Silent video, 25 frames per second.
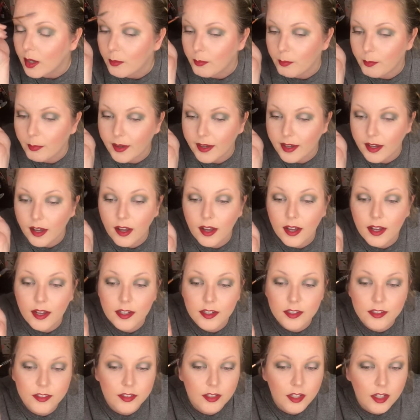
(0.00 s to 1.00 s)

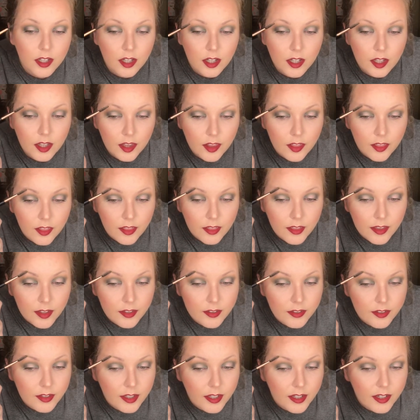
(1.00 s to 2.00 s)
Because
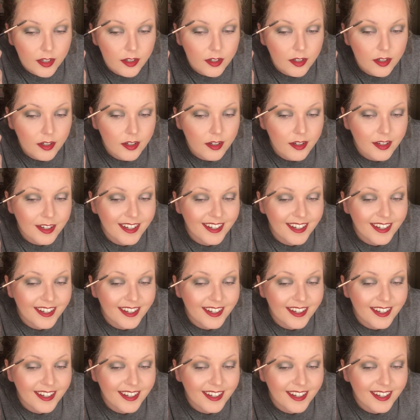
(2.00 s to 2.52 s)
this here,